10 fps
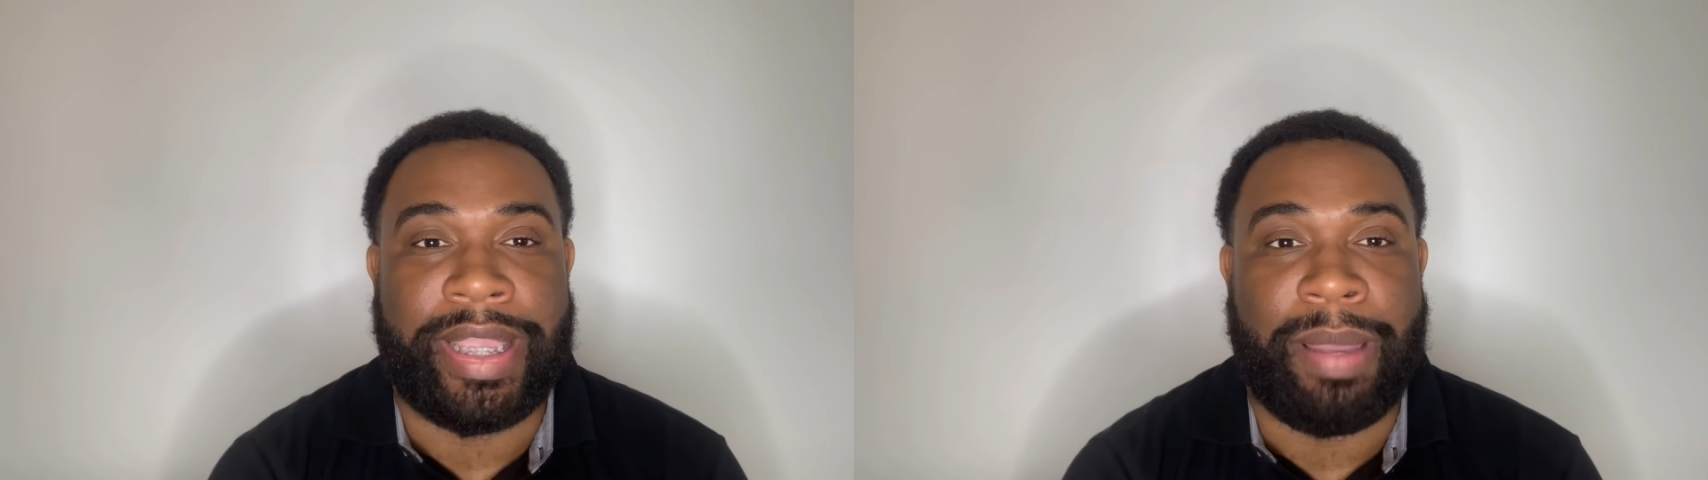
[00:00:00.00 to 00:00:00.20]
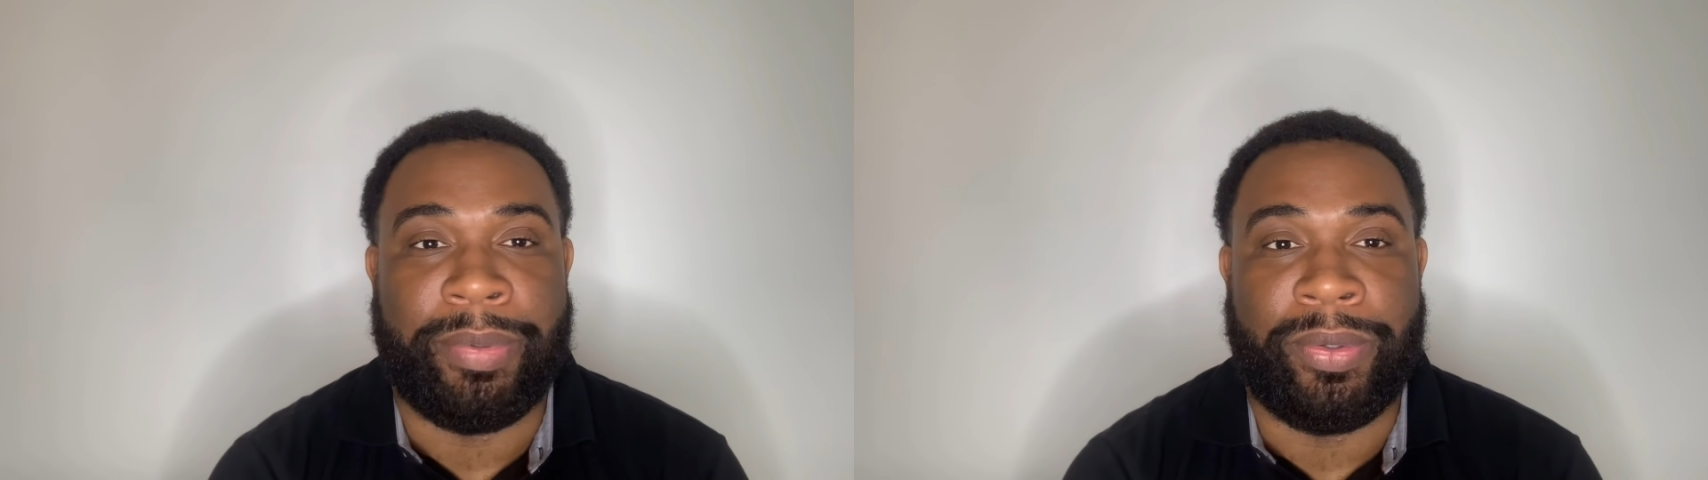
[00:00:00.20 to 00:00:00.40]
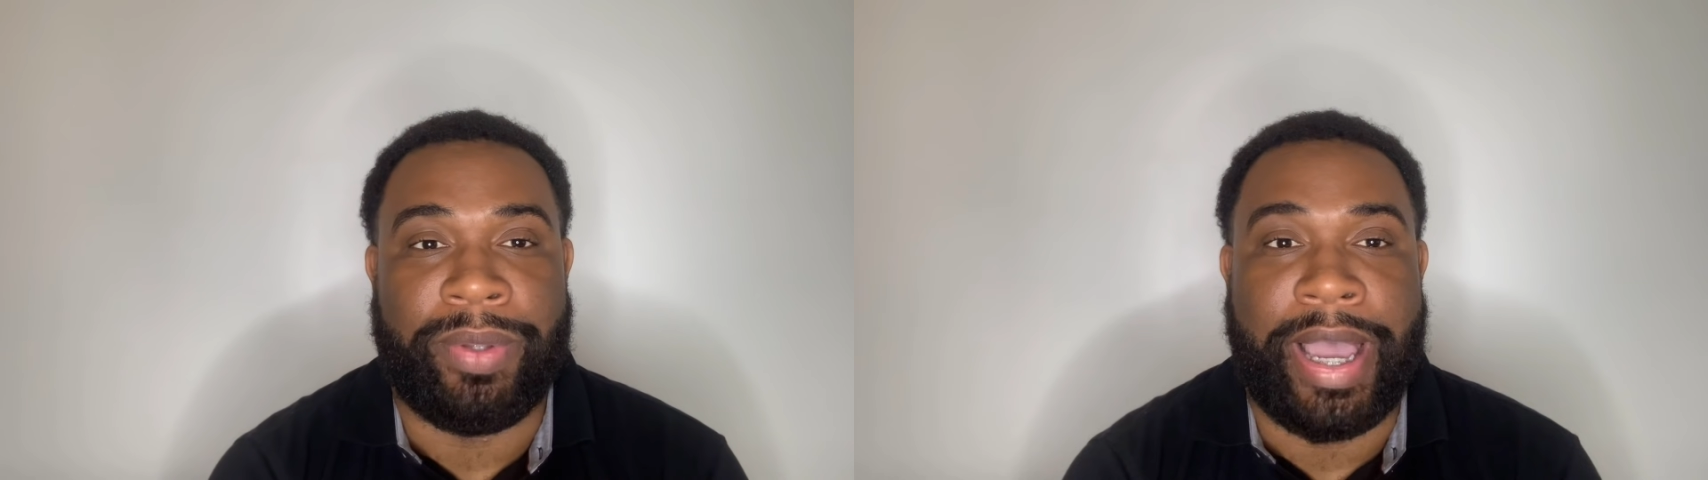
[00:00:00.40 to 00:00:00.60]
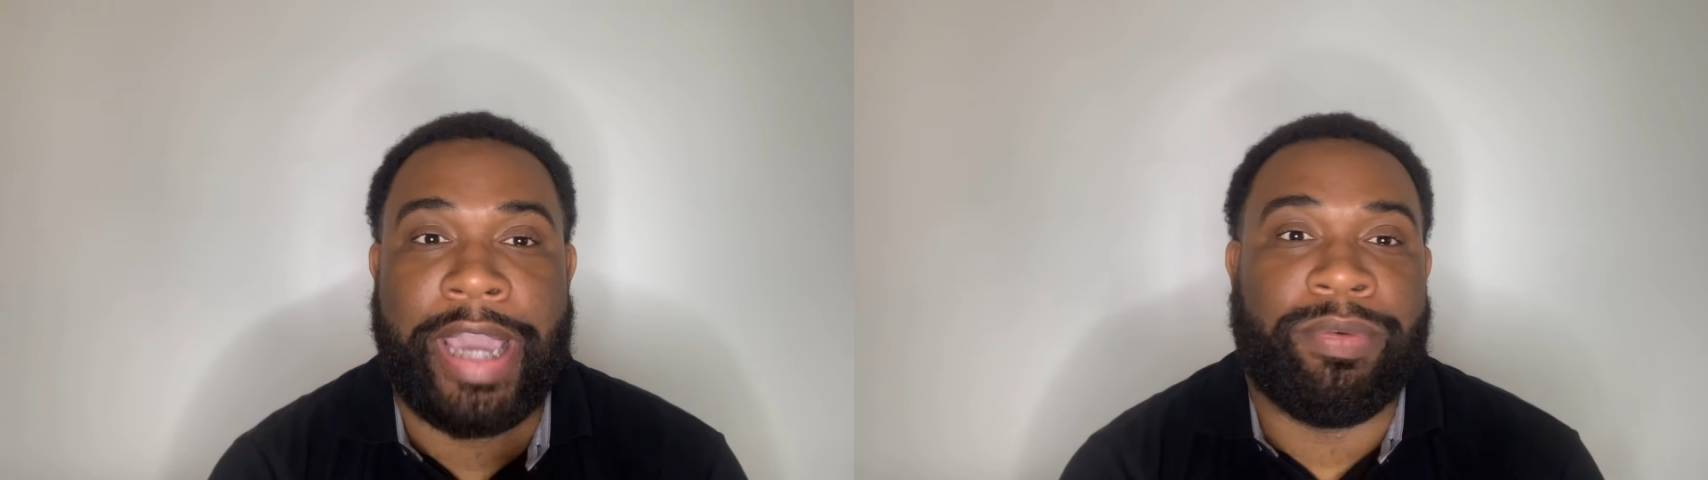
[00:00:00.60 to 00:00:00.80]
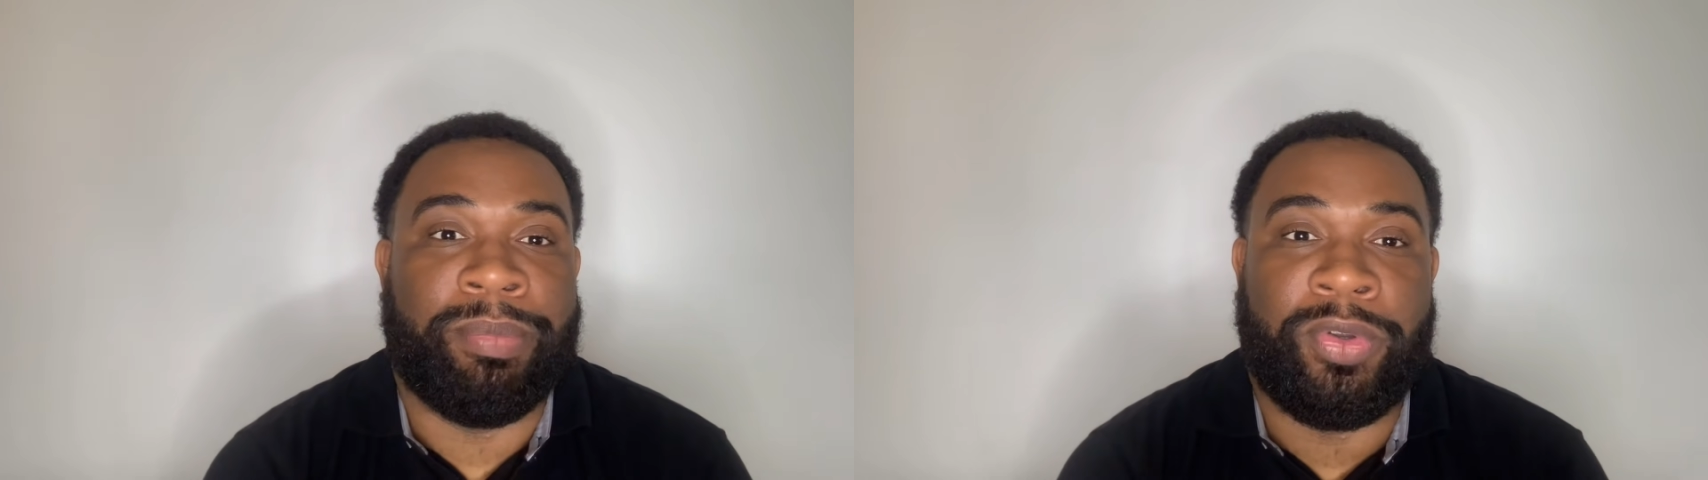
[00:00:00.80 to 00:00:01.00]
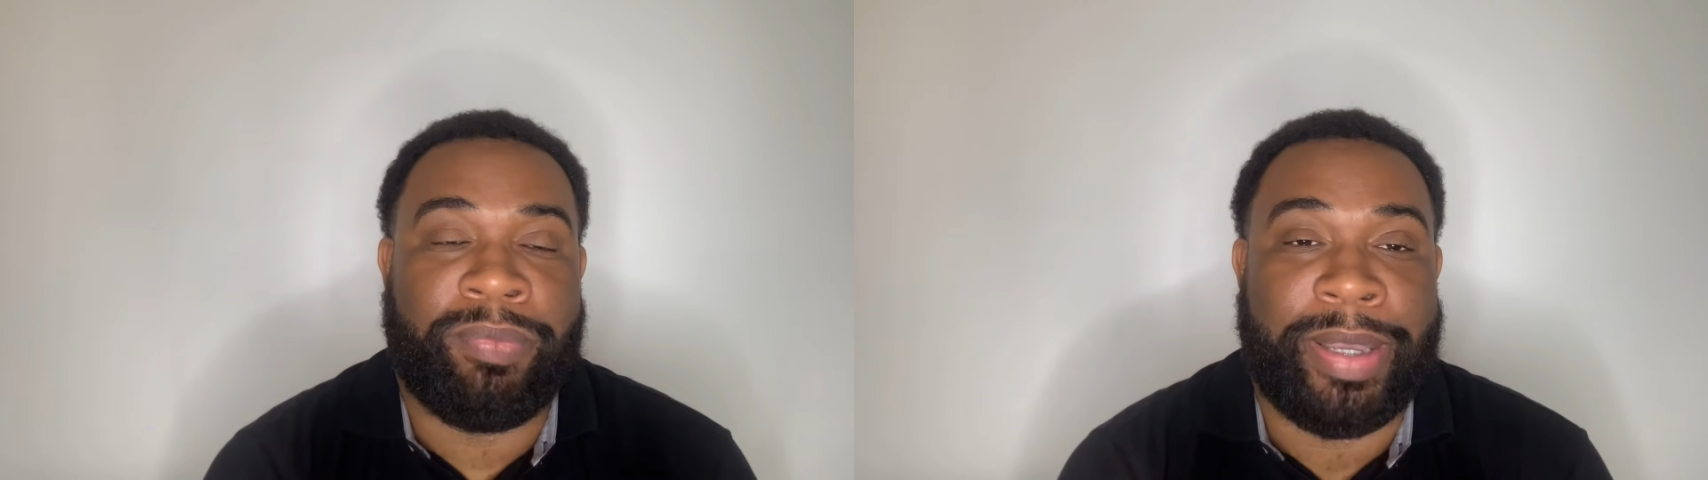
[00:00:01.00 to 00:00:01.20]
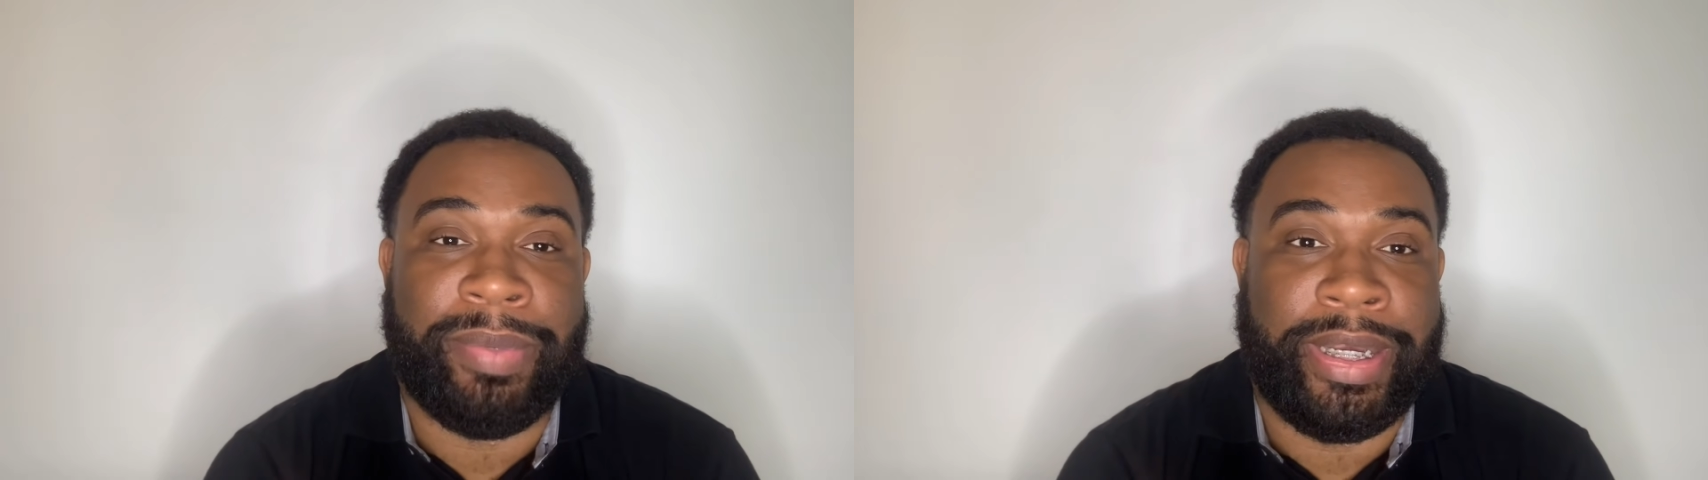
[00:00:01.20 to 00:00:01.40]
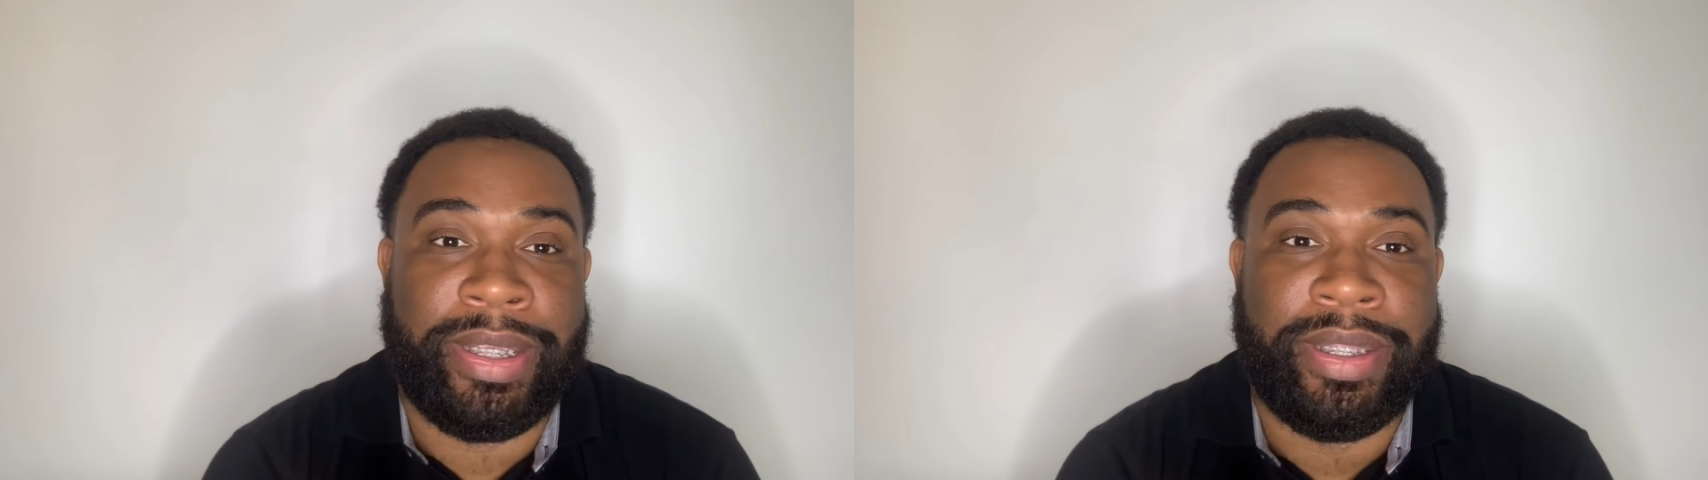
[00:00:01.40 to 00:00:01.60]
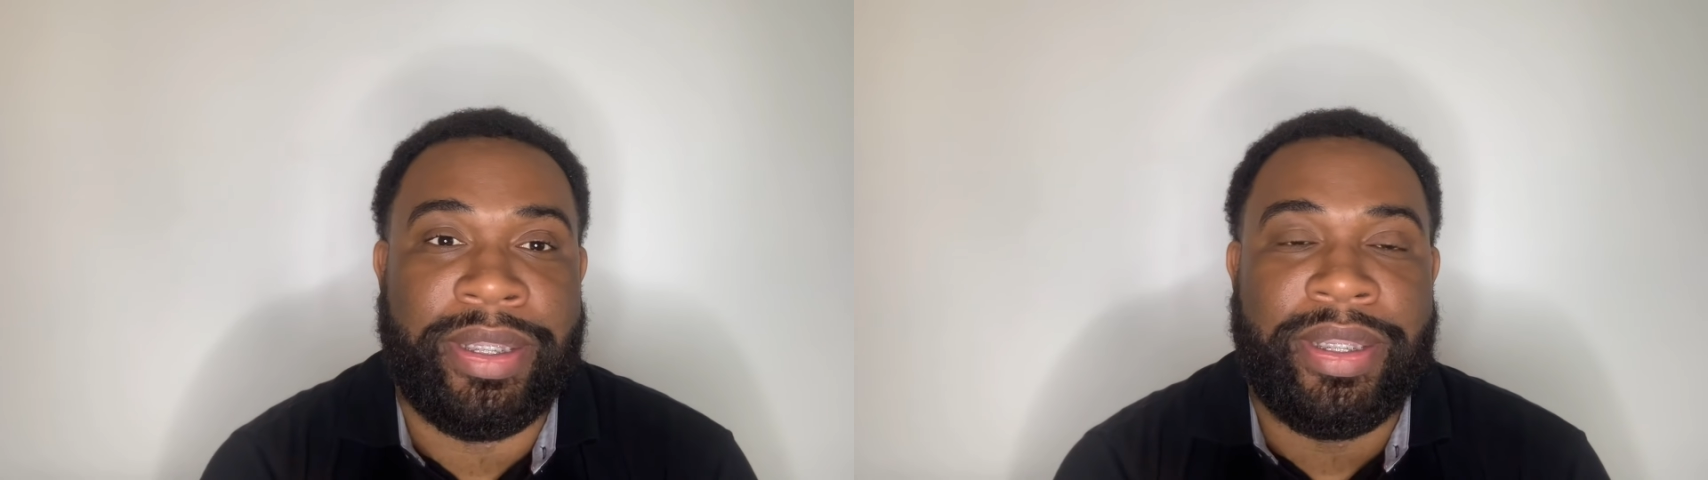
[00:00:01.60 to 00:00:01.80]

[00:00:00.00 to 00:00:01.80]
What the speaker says: capital, I'd remove my money.